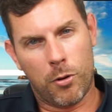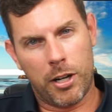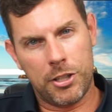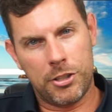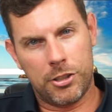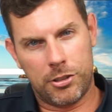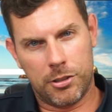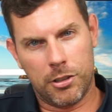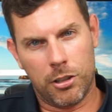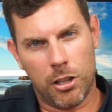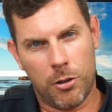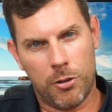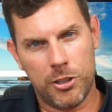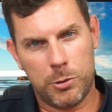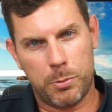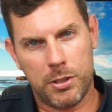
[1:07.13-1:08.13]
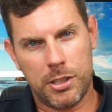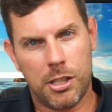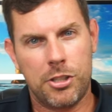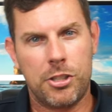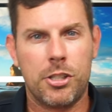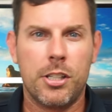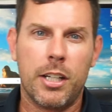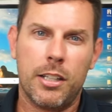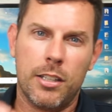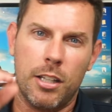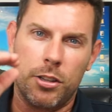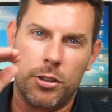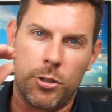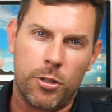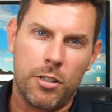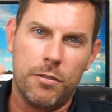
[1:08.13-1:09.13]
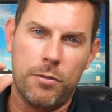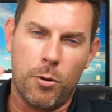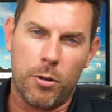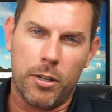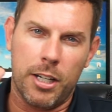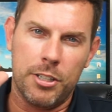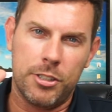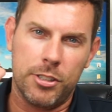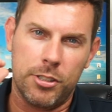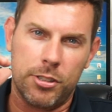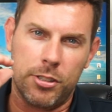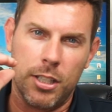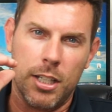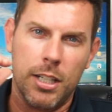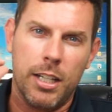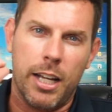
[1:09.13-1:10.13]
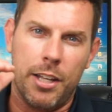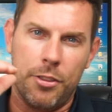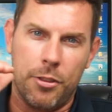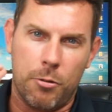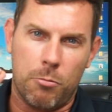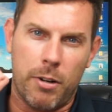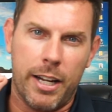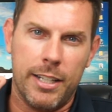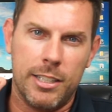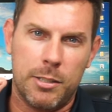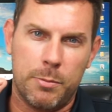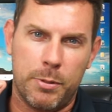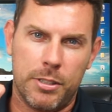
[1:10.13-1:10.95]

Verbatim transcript: inches in the lowest position and then 34 inches in the raised